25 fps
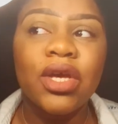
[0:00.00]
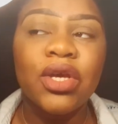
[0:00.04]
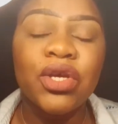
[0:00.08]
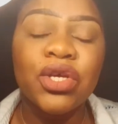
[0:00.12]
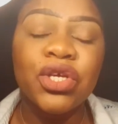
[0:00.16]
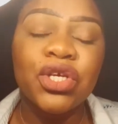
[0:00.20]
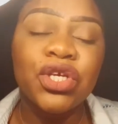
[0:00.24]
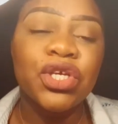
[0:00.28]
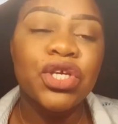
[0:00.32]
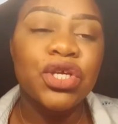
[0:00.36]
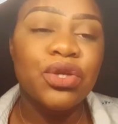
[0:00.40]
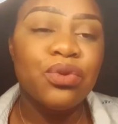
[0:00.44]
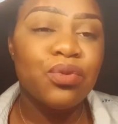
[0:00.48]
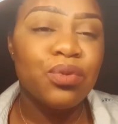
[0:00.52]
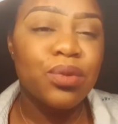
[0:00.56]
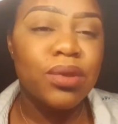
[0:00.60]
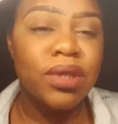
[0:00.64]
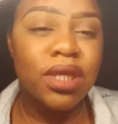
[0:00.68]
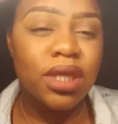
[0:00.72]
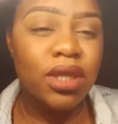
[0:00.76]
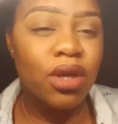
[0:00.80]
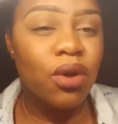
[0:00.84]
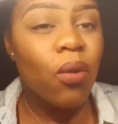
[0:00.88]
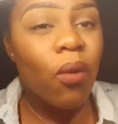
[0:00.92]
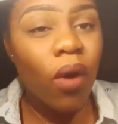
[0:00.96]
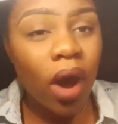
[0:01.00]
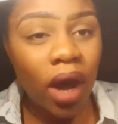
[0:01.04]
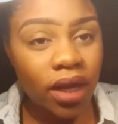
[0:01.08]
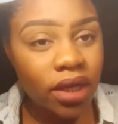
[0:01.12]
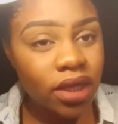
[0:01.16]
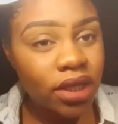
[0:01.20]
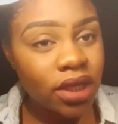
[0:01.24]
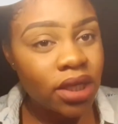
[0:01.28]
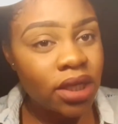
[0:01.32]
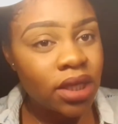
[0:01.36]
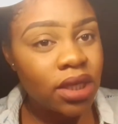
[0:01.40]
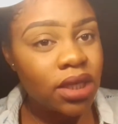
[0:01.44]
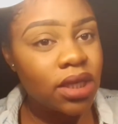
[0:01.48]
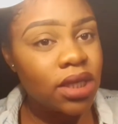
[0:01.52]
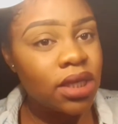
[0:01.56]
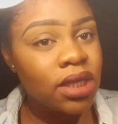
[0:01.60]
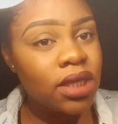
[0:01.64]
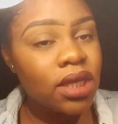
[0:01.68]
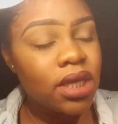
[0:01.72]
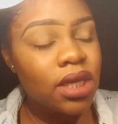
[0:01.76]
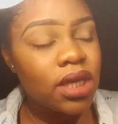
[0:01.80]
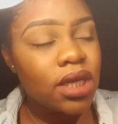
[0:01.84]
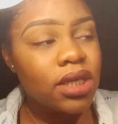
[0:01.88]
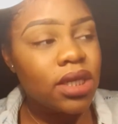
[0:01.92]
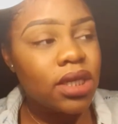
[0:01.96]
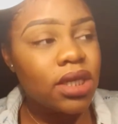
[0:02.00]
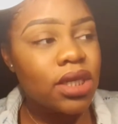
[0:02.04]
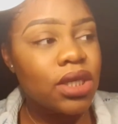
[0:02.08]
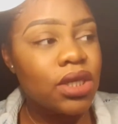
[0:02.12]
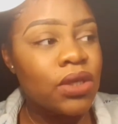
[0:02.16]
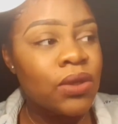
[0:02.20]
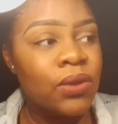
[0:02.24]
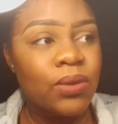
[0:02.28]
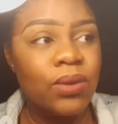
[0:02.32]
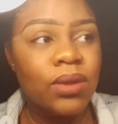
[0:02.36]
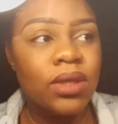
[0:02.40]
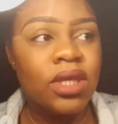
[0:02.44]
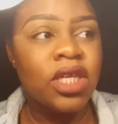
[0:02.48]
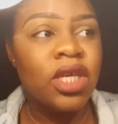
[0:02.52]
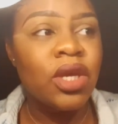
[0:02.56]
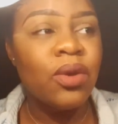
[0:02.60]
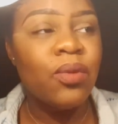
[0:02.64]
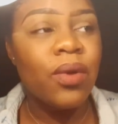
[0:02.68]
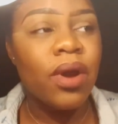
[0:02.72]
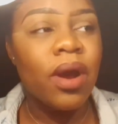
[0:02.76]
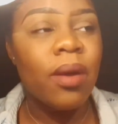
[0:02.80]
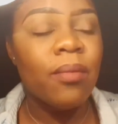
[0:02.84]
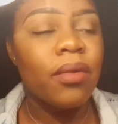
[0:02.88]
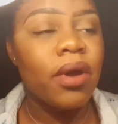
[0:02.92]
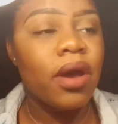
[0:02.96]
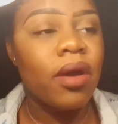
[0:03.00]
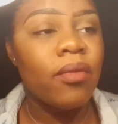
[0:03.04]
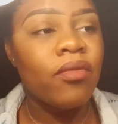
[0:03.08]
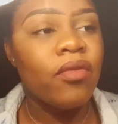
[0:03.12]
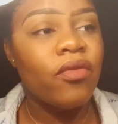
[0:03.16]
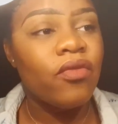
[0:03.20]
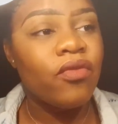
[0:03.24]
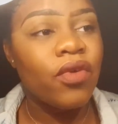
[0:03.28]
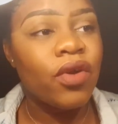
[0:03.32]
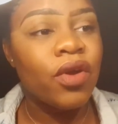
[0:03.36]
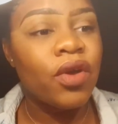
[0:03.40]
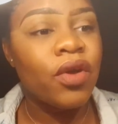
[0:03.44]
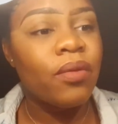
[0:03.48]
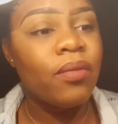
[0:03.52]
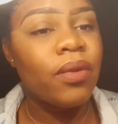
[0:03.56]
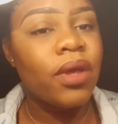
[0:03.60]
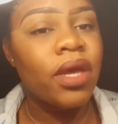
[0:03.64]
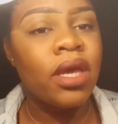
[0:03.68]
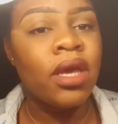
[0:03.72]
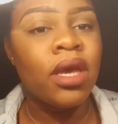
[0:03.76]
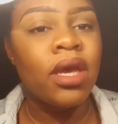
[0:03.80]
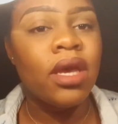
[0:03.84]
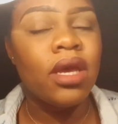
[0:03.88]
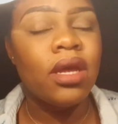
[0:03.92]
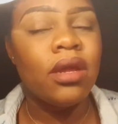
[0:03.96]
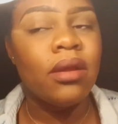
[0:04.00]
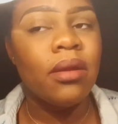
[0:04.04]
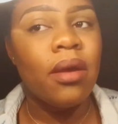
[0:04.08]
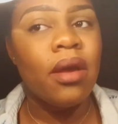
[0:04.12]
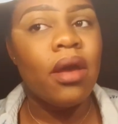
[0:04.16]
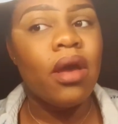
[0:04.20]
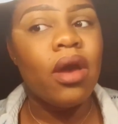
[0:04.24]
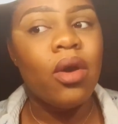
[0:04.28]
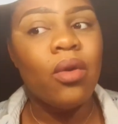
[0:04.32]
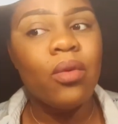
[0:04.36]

you should still watch it to see where I'm coming from, and